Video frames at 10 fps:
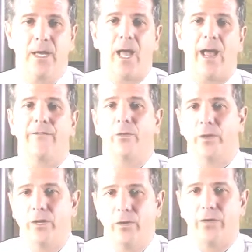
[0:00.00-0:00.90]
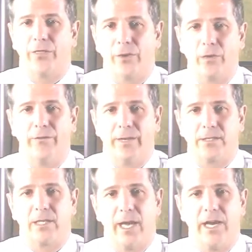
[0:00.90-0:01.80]
After we do a thorough
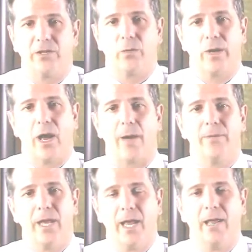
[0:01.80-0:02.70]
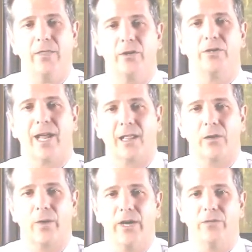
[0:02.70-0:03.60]
investigation, we obtain their
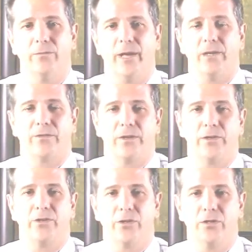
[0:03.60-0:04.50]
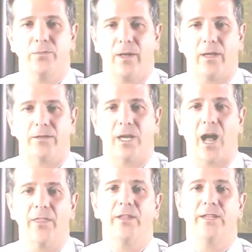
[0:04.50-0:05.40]
declaration page for their insurance policy.
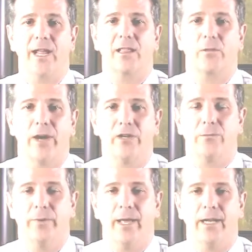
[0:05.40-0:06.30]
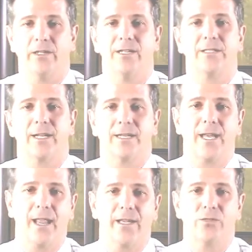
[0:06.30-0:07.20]
On the declaration page, it's going to
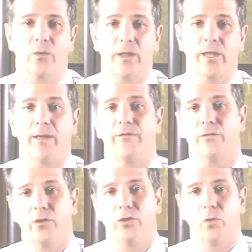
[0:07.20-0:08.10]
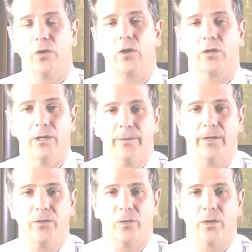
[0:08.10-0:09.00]
tell us whether they have full tort or
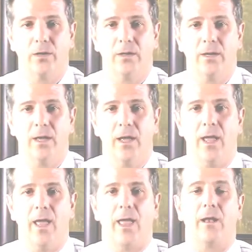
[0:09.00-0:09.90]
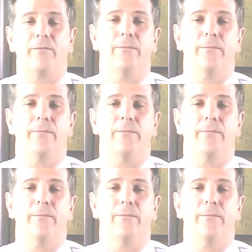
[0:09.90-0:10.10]
limited tort. And